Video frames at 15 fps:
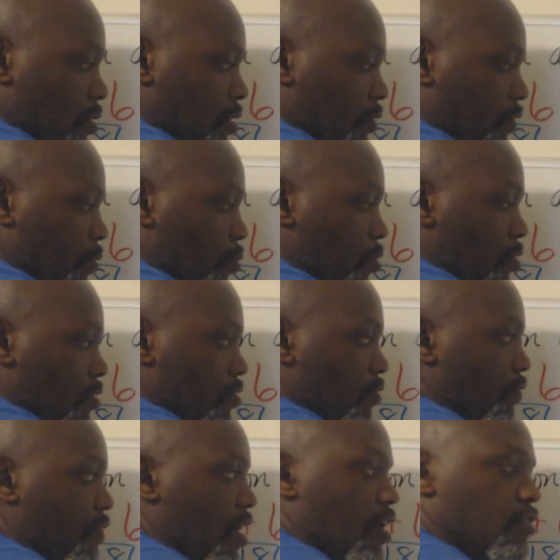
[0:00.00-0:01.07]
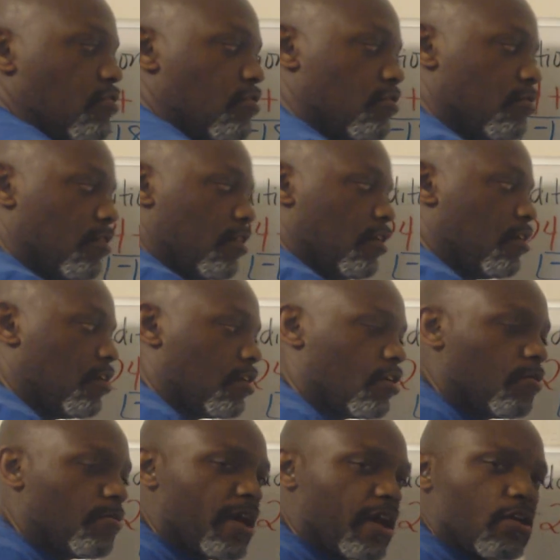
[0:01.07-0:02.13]
and if I'm going too fast, just
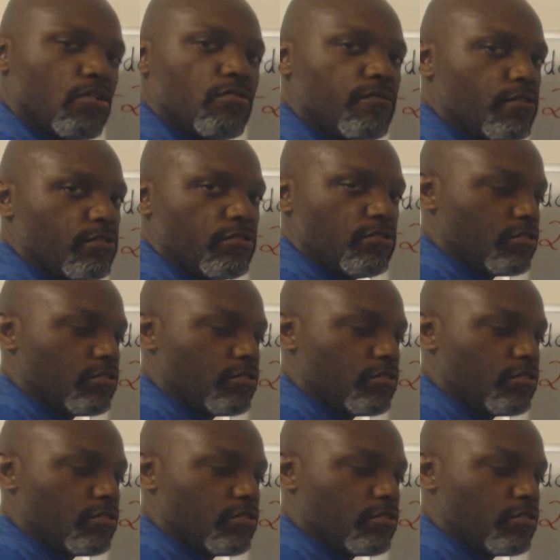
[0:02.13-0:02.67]
go back over it, or